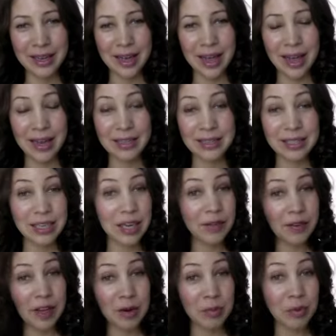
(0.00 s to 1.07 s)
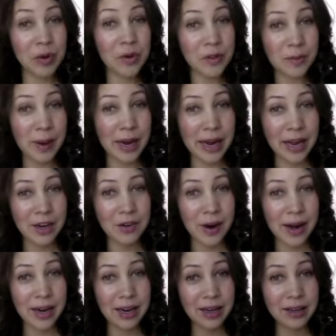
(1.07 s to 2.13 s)
and see if it improves my
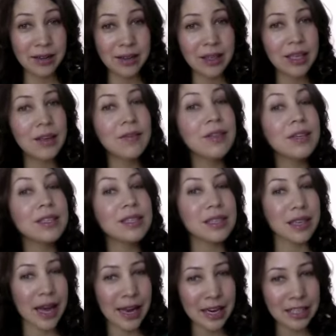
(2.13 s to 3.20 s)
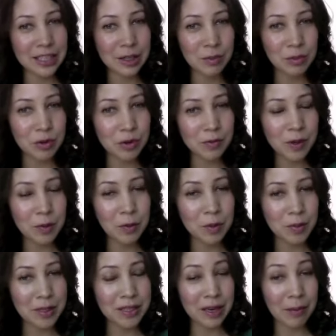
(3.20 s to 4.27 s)
handwriting. Even the slightest improvement would
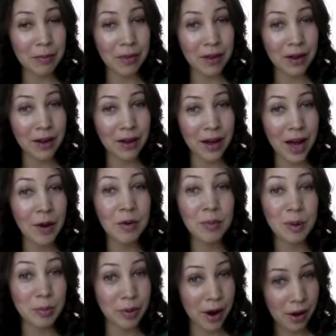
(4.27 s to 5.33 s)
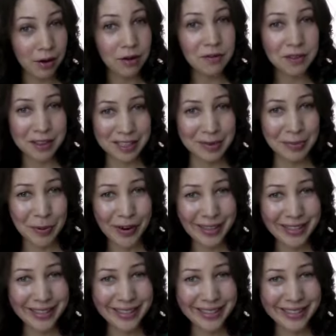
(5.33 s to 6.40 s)
be something I would be proud of at this
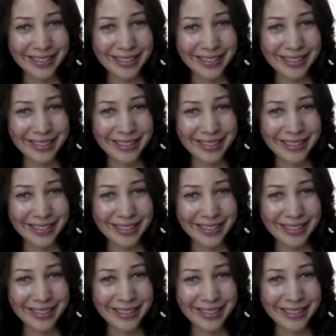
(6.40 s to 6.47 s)
point.